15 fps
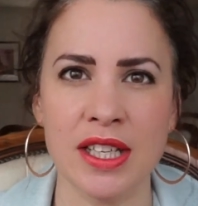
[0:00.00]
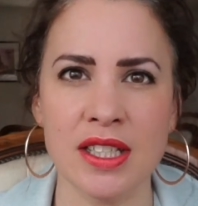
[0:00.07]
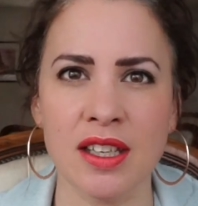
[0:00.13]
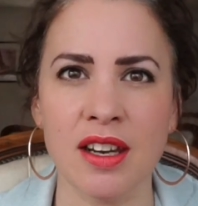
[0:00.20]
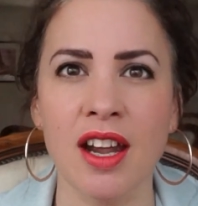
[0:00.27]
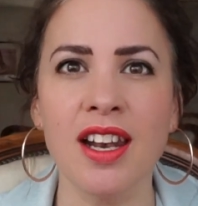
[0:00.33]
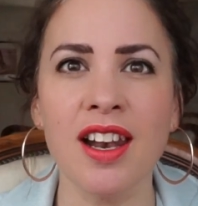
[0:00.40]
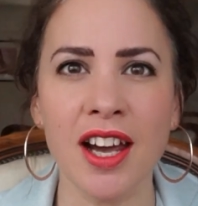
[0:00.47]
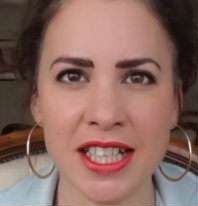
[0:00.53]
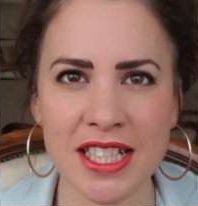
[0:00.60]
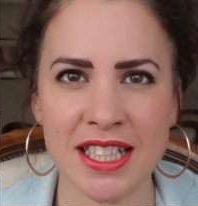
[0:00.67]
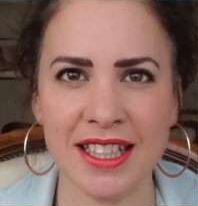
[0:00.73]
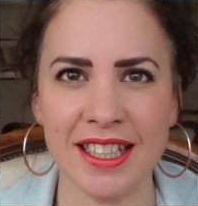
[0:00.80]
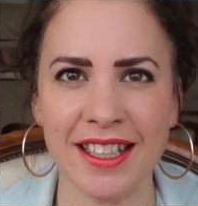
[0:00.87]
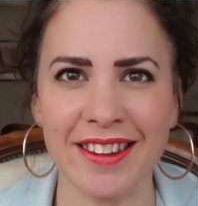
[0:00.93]
And I like to
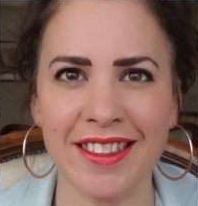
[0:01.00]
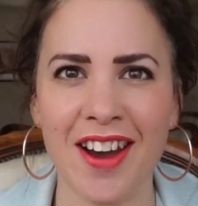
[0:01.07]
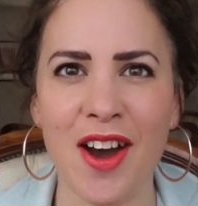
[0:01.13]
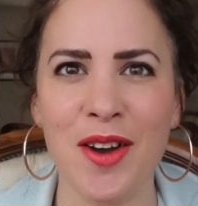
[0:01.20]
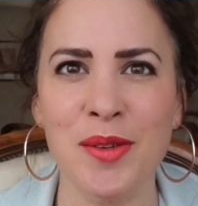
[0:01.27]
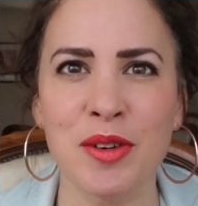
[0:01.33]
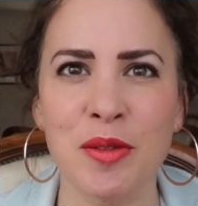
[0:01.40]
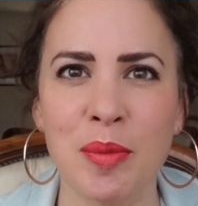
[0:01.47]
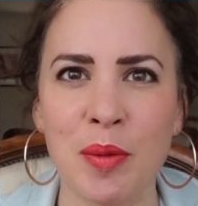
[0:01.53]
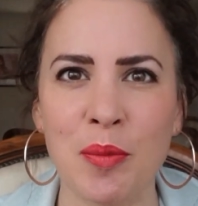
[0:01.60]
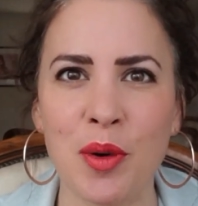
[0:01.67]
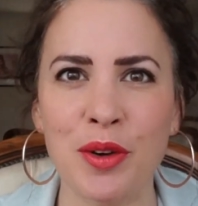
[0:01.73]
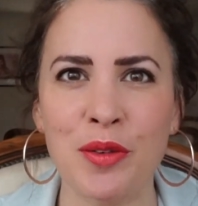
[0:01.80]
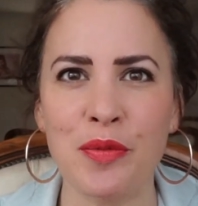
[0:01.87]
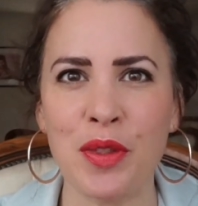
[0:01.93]
think that I would have been
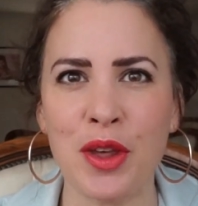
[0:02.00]
one of